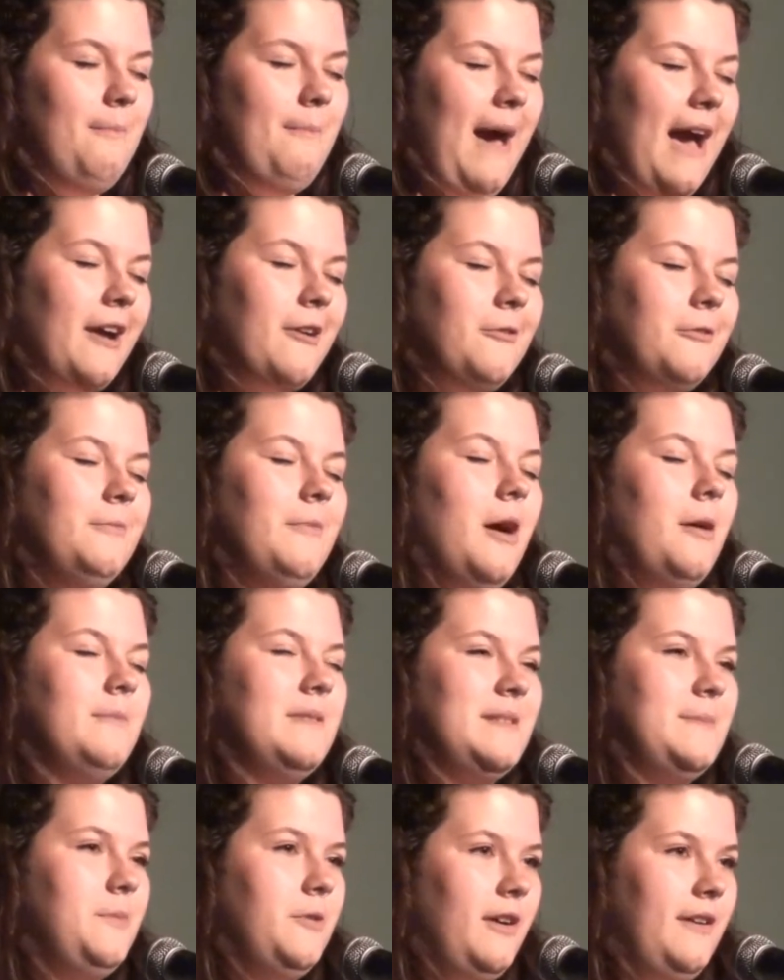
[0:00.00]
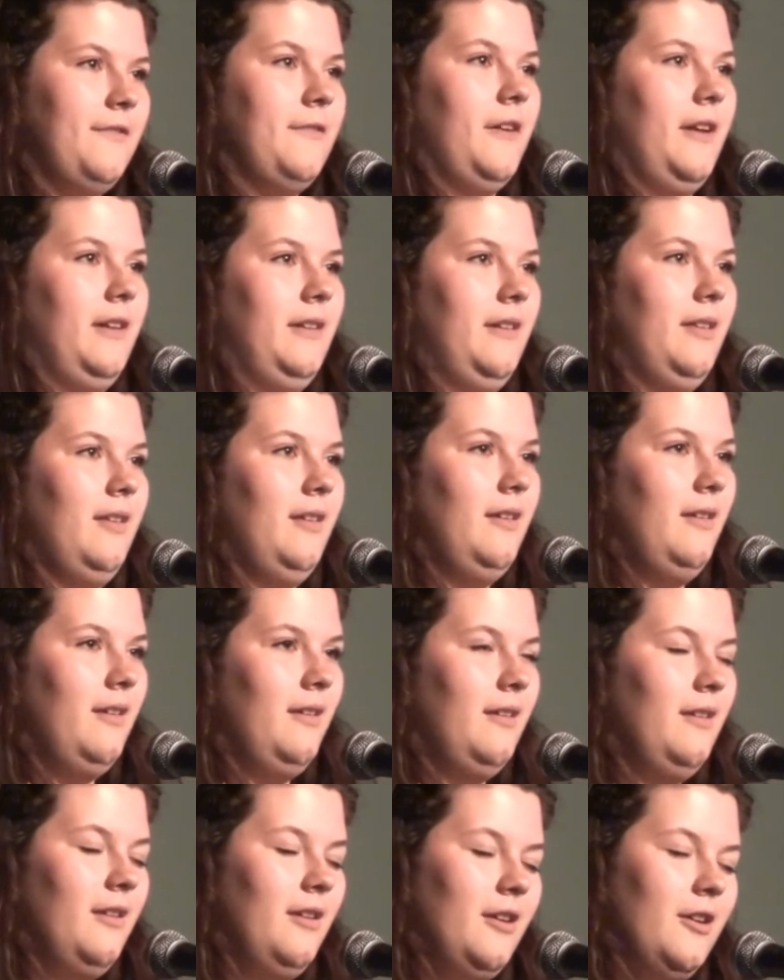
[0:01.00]
Back when Mama's boyfriend
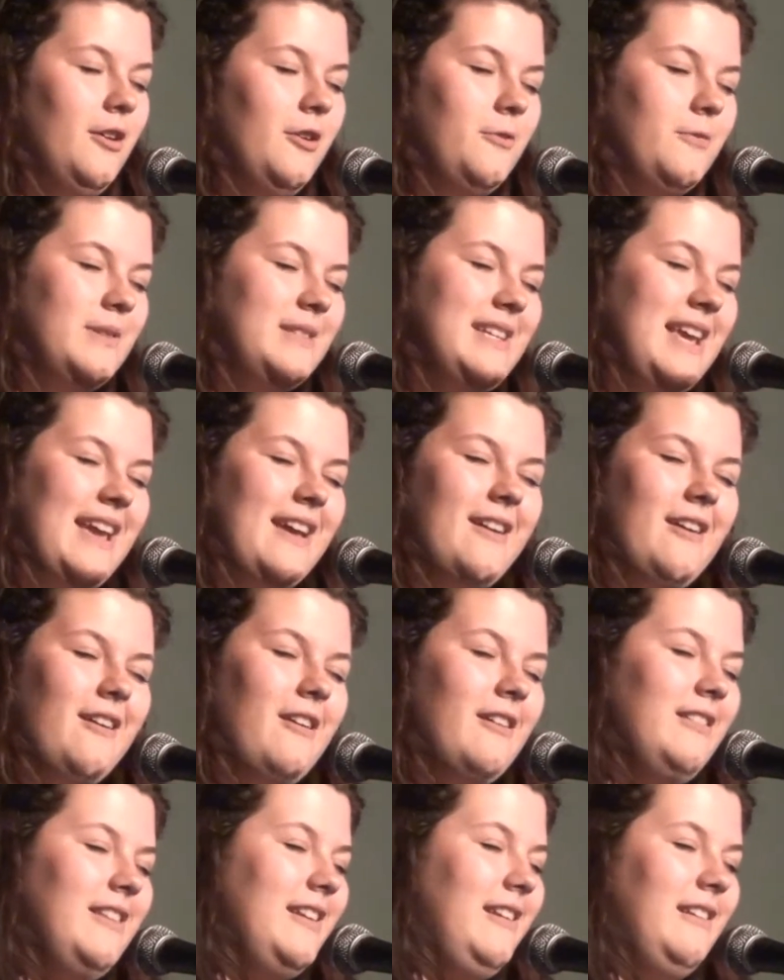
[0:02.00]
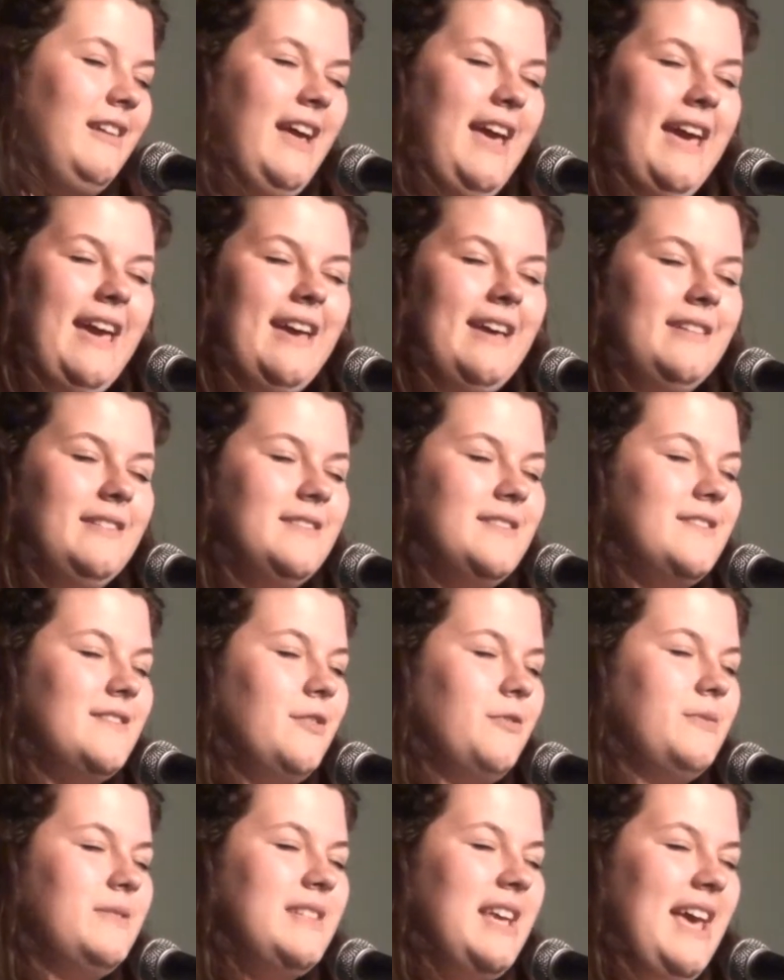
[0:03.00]
would take our little hands
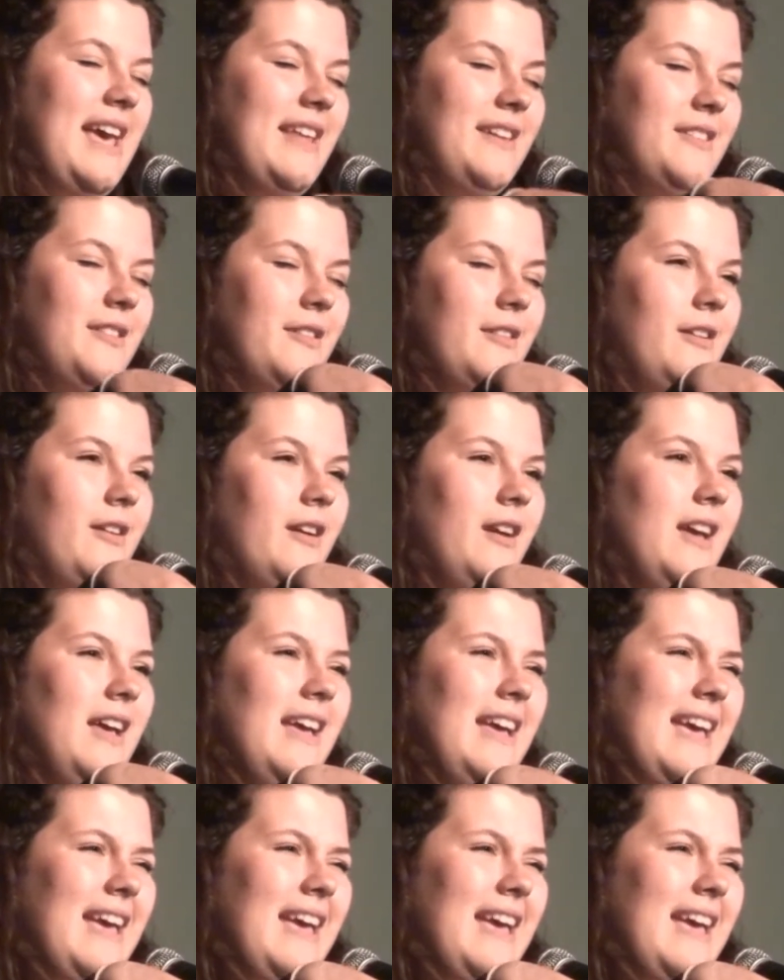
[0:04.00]
so tender